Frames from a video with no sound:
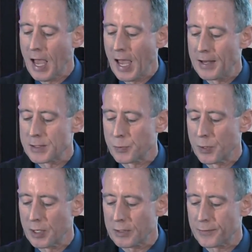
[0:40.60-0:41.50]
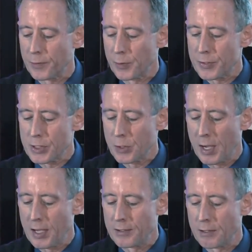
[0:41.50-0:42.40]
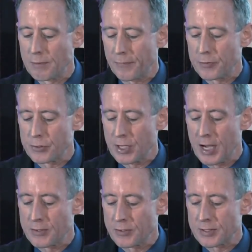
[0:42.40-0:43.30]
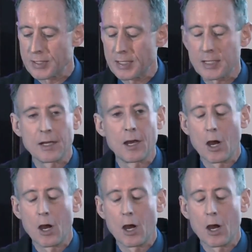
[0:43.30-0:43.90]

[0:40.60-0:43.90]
and has worked for the U N Refugee Agency